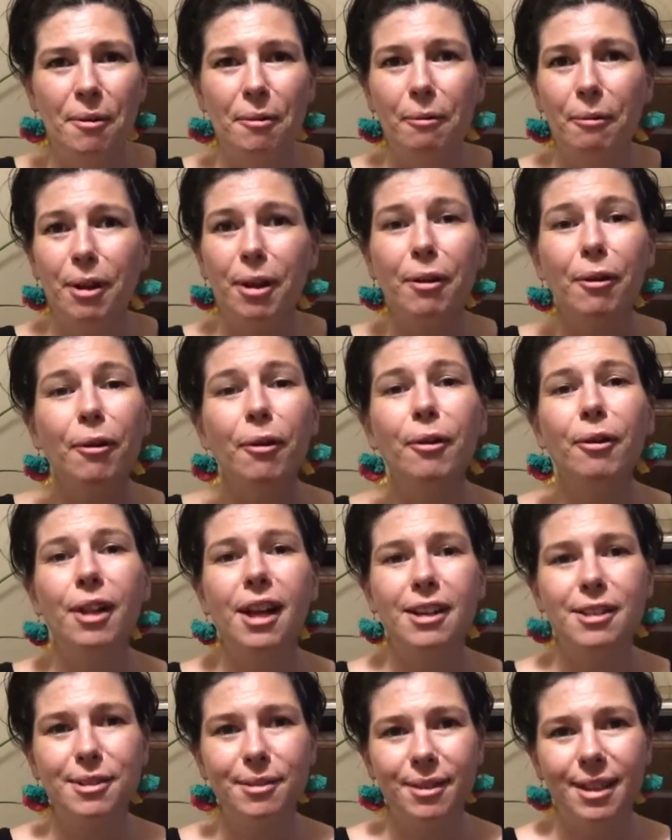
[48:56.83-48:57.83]
We all
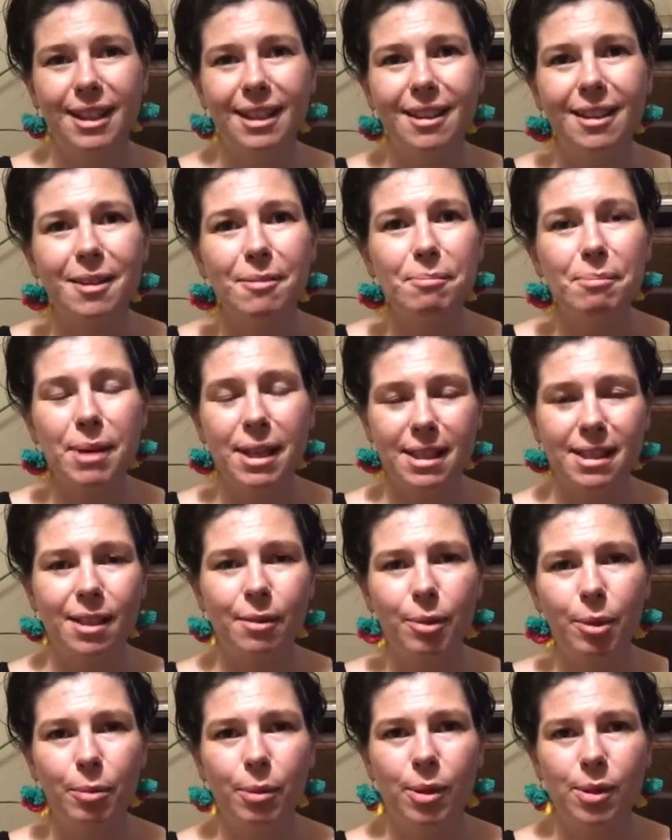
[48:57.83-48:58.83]
are doing the best
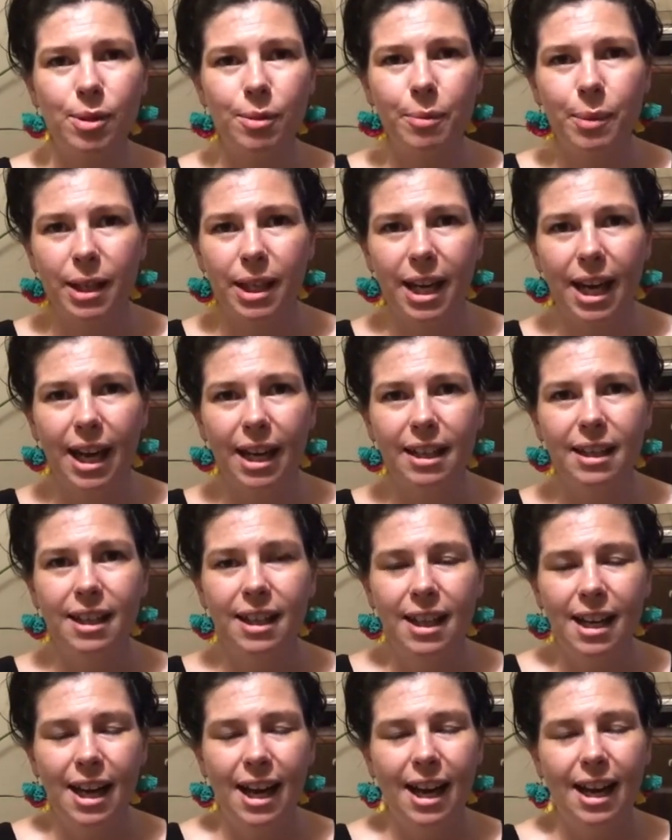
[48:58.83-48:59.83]
that we possibly can,
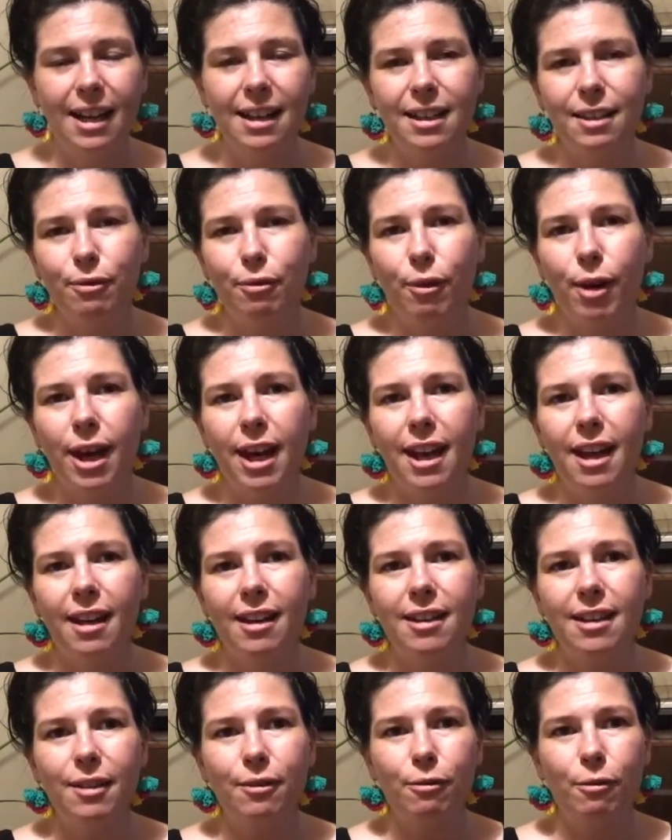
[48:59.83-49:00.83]
and if
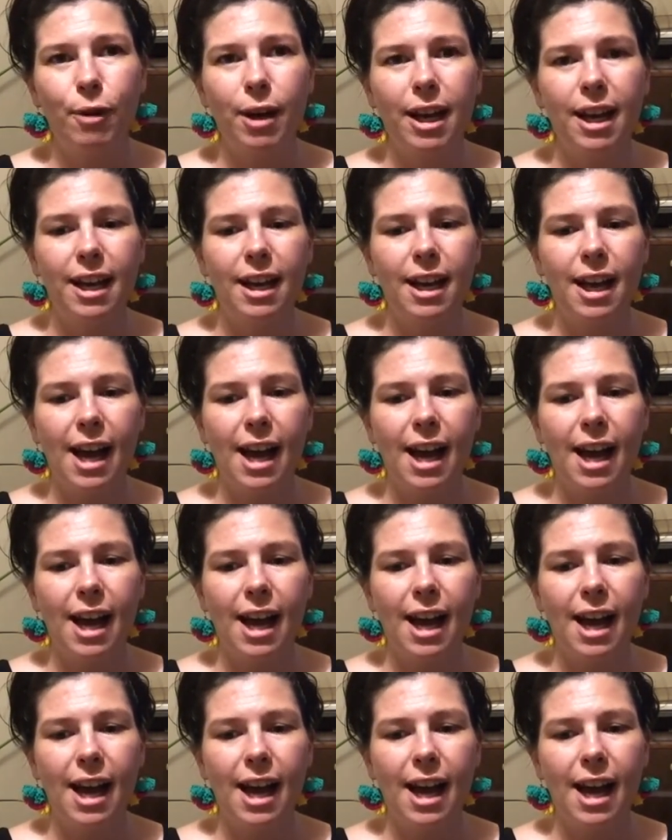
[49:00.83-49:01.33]
we're